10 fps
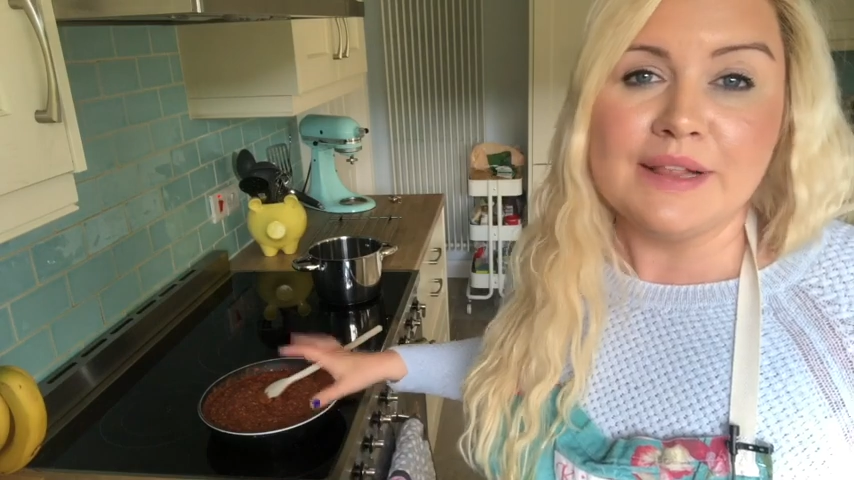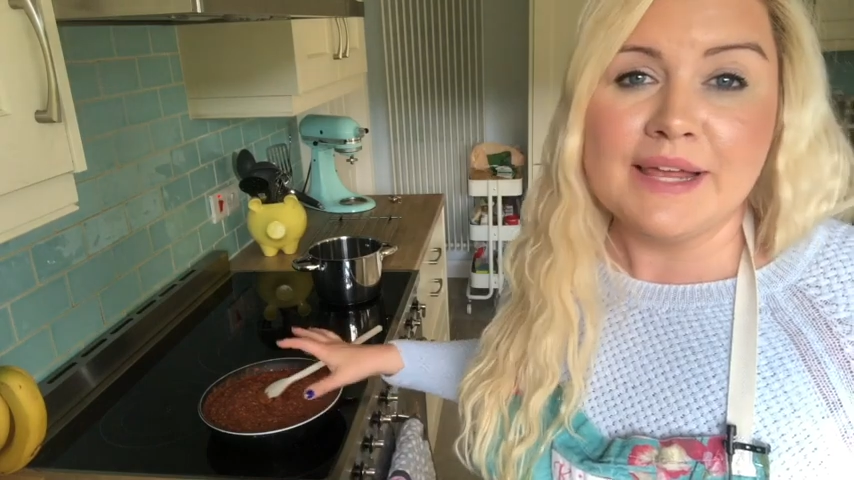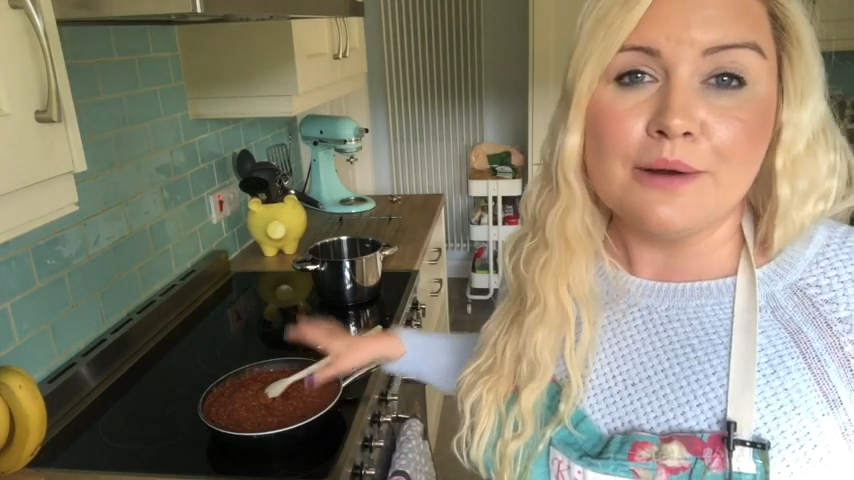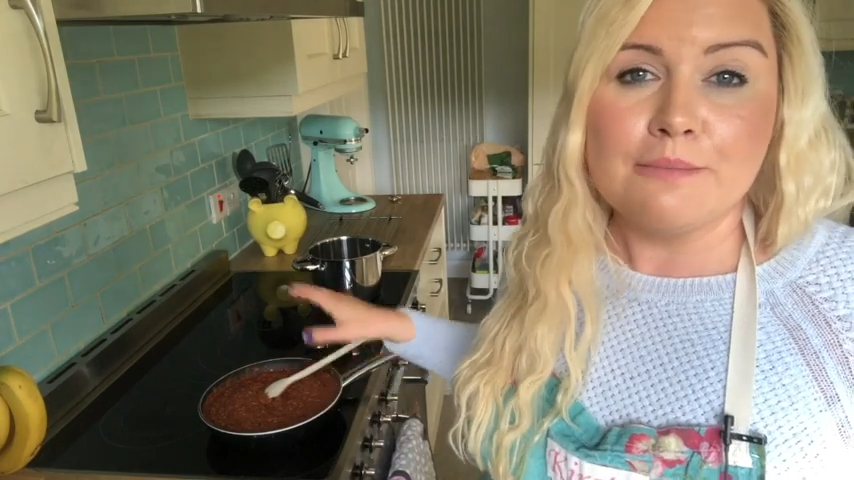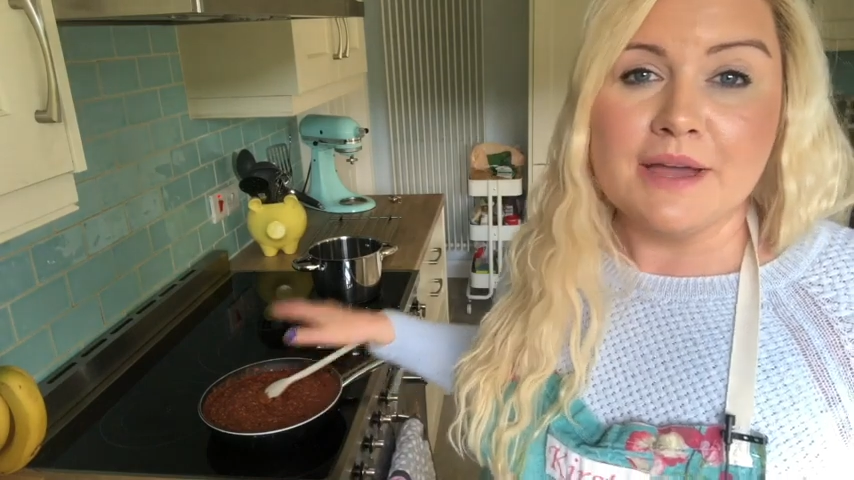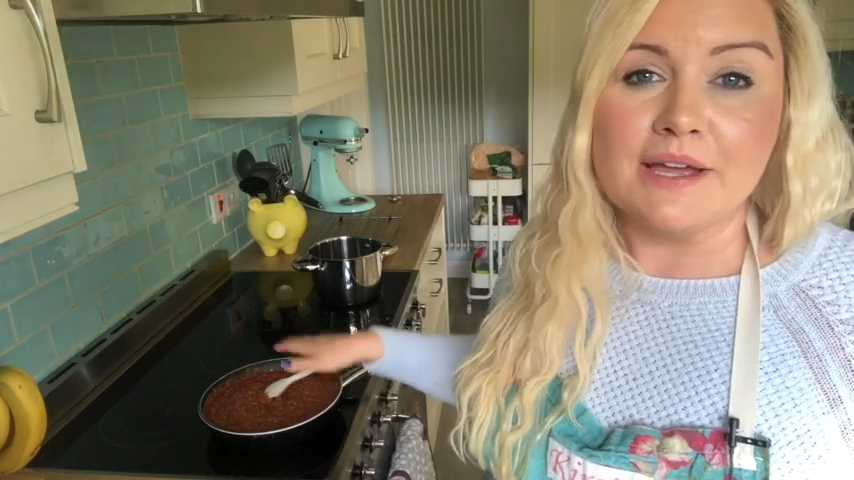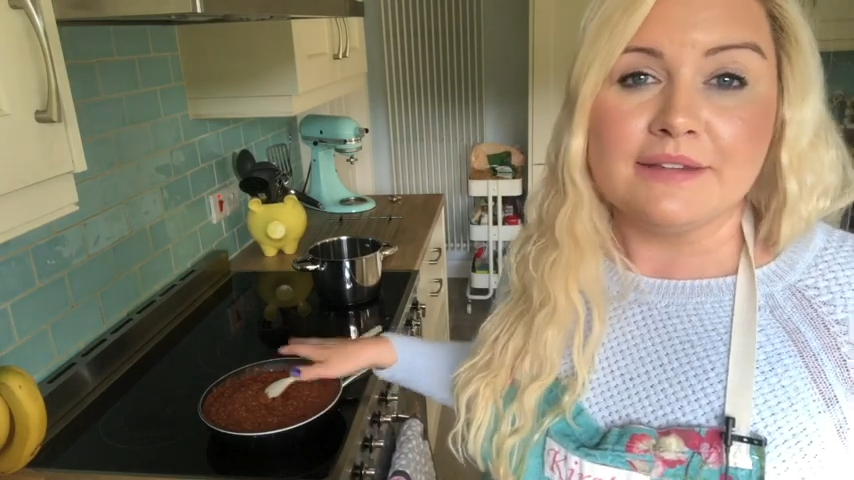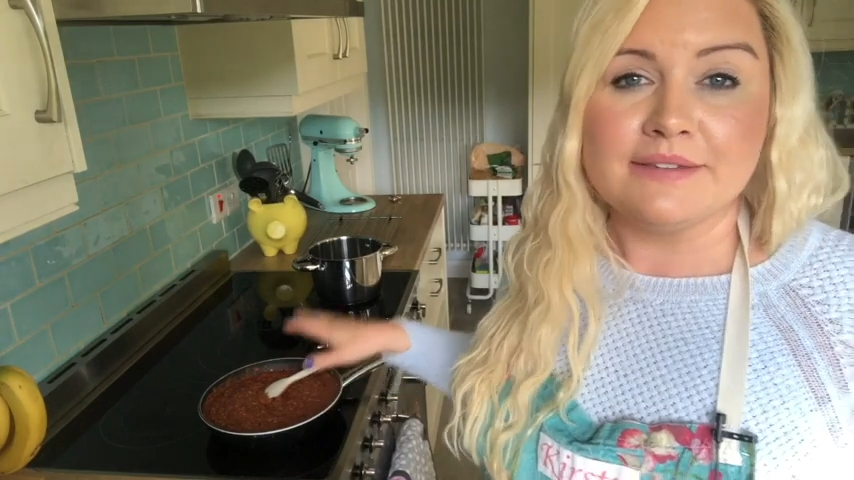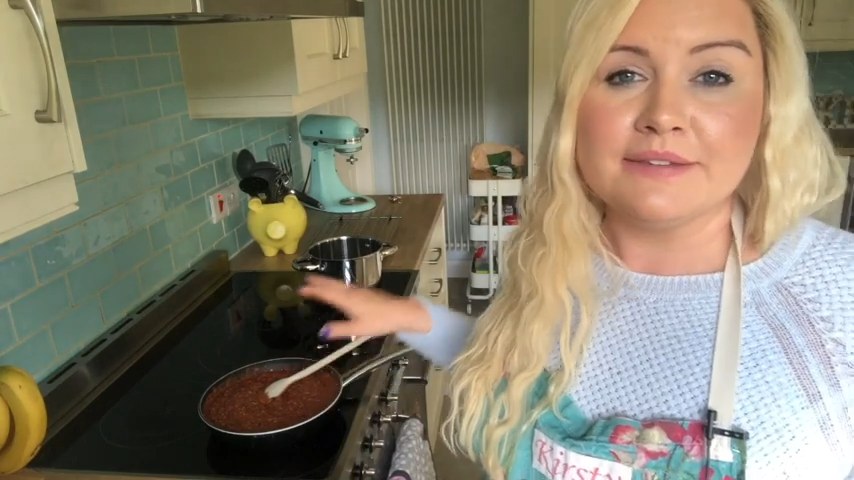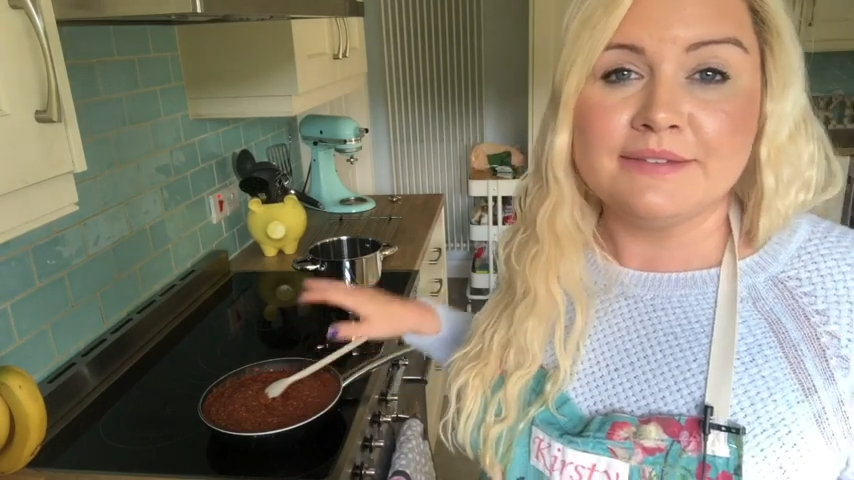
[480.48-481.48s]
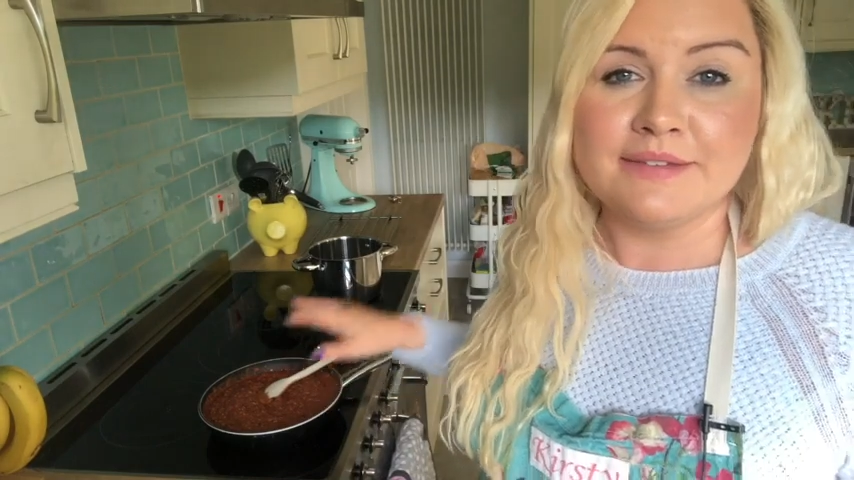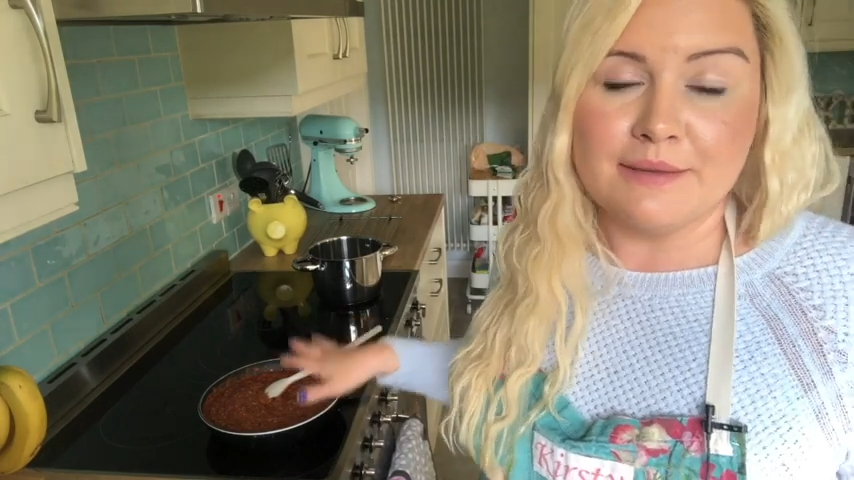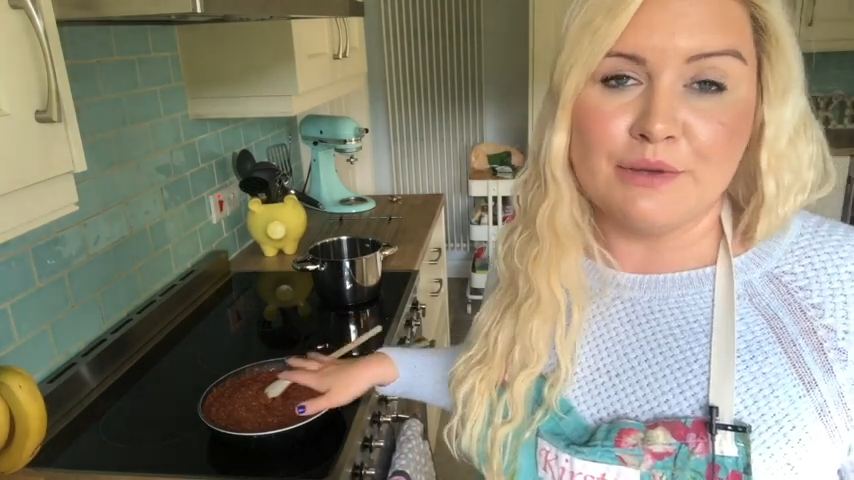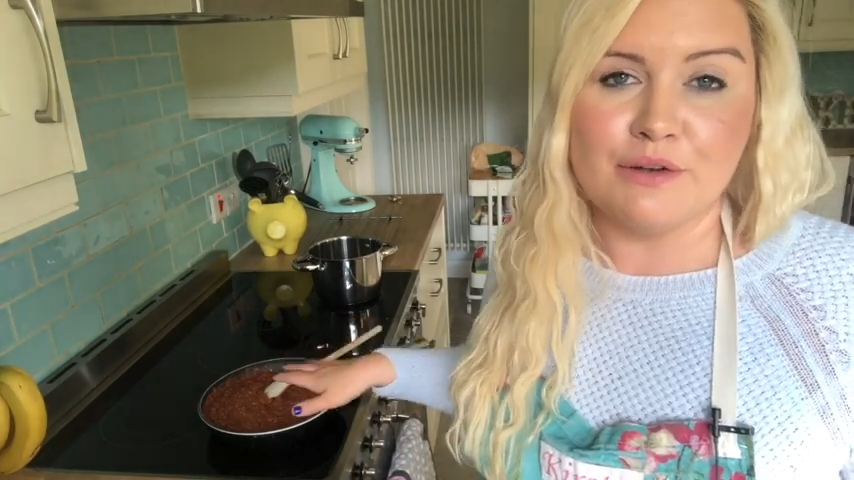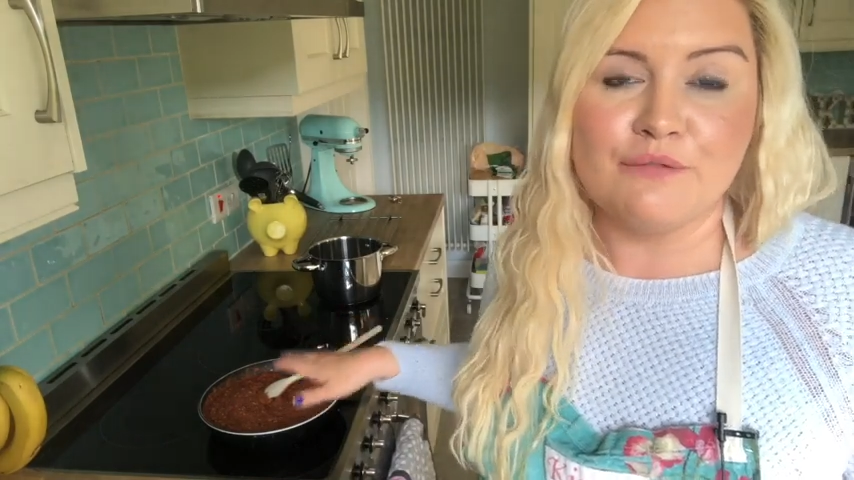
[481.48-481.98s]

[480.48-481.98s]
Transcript: let our mix simmer